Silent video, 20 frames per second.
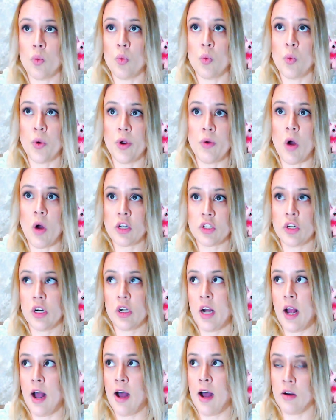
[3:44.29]
We walk to
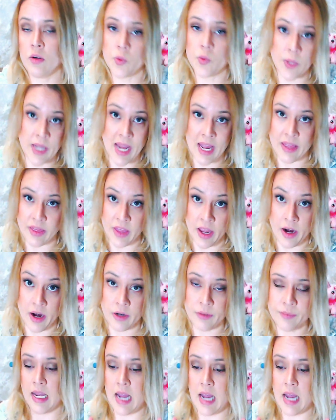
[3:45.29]
her house. We get there.